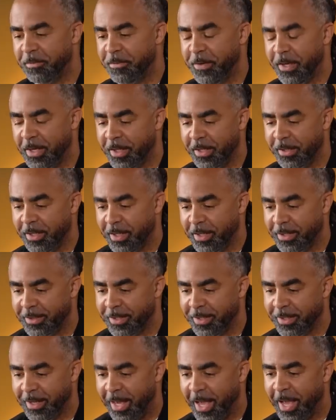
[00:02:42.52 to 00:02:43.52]
the feeling that,
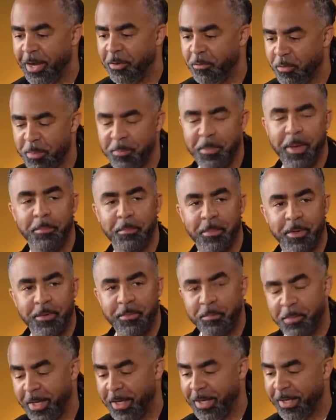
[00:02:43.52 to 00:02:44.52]
that I remember
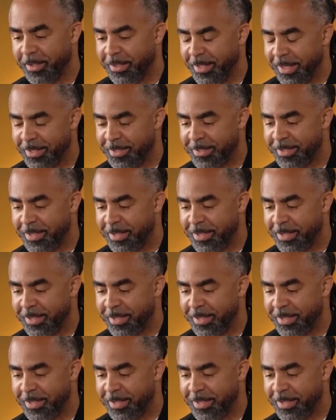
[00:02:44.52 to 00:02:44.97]
playing in that